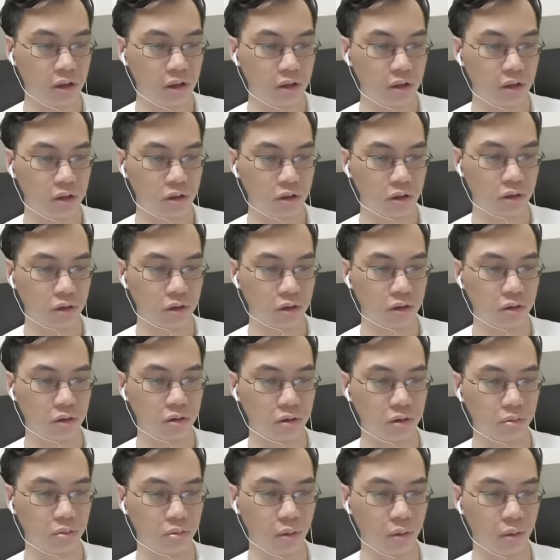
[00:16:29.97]

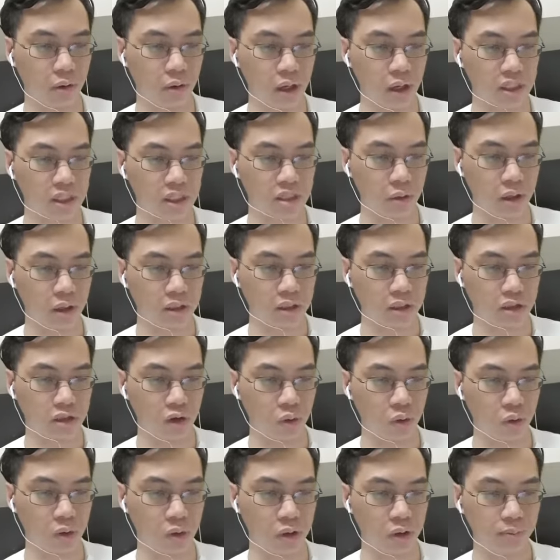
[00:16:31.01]
So much, much
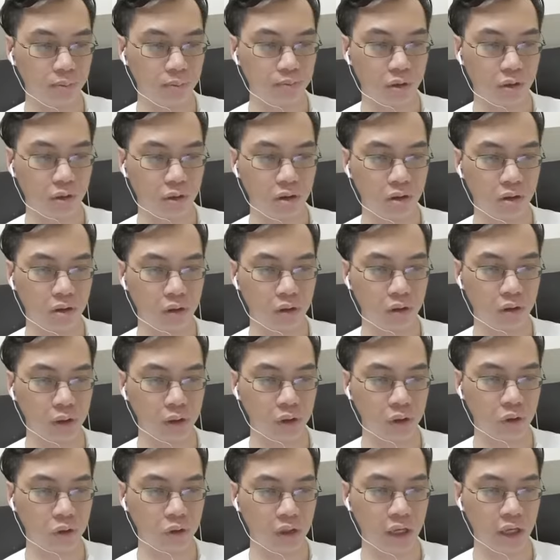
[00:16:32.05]
slower compared
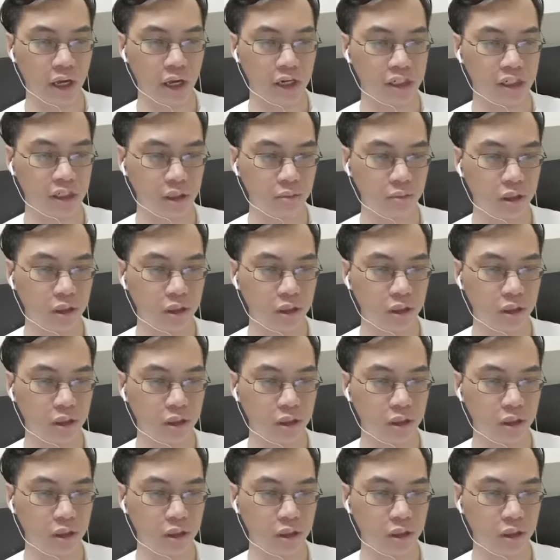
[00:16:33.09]
to the airship